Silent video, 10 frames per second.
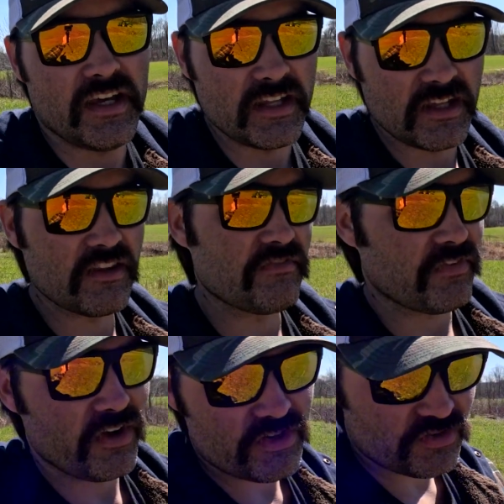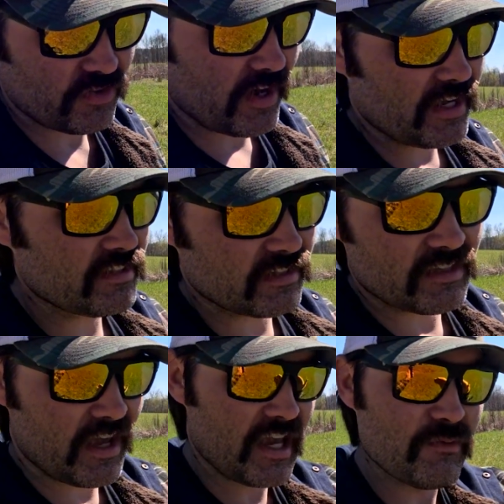and then the first rain
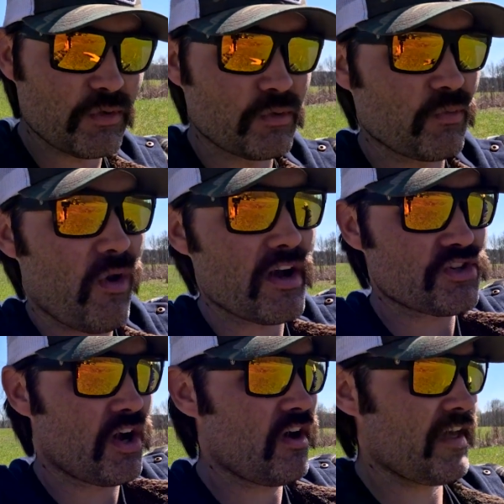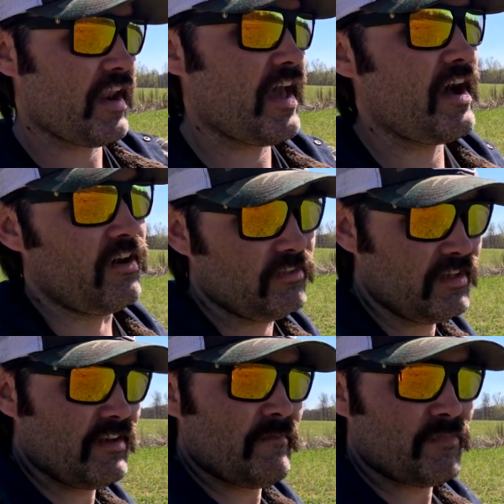that came, we would wash all that out.
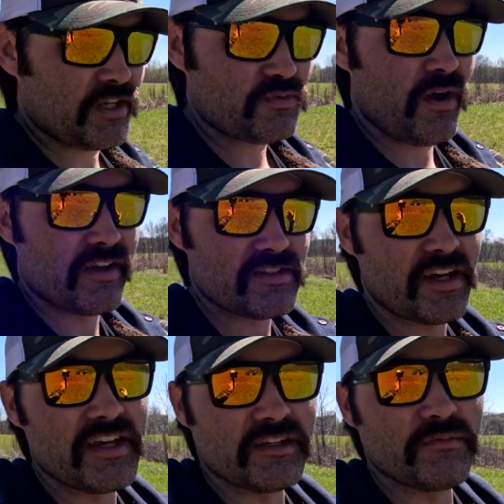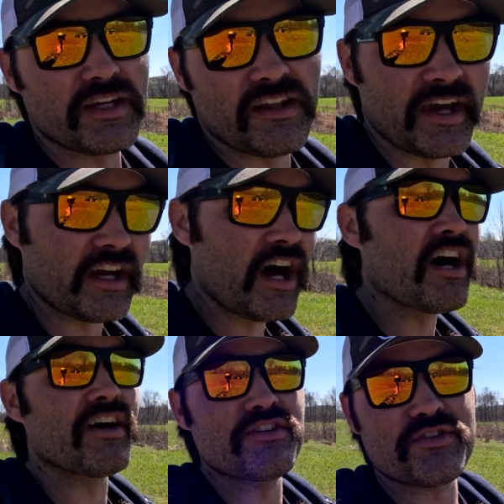That's why it's taken me like a
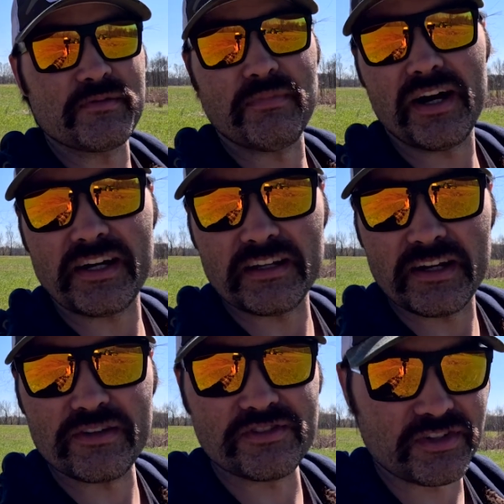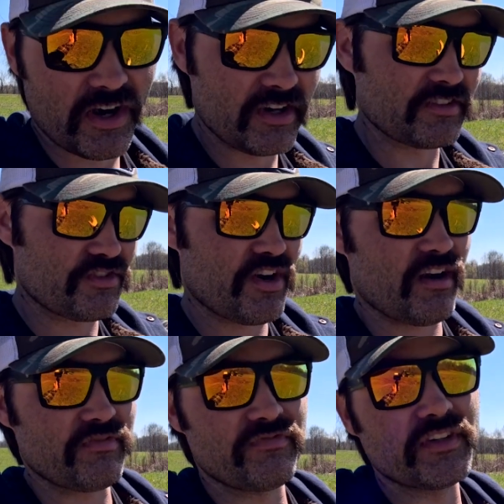hundred bucket loads of dirt to
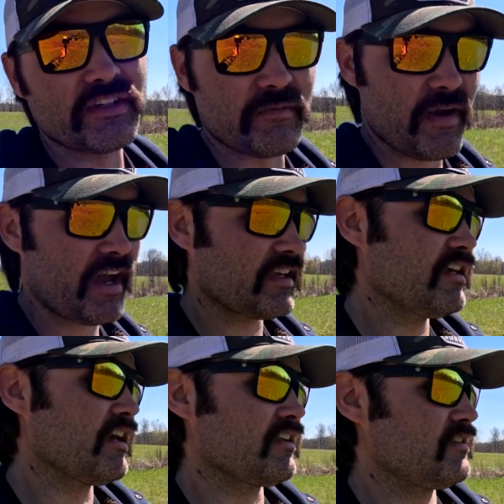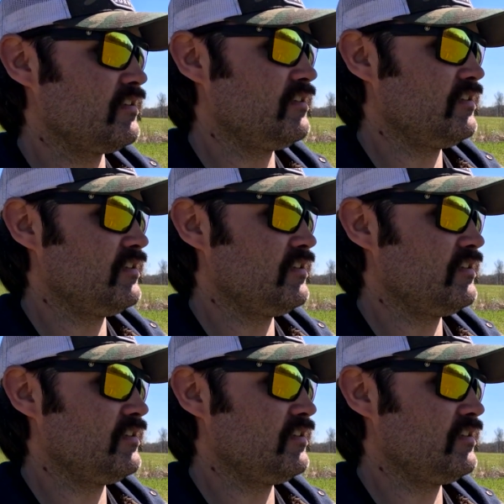try to fill it back in.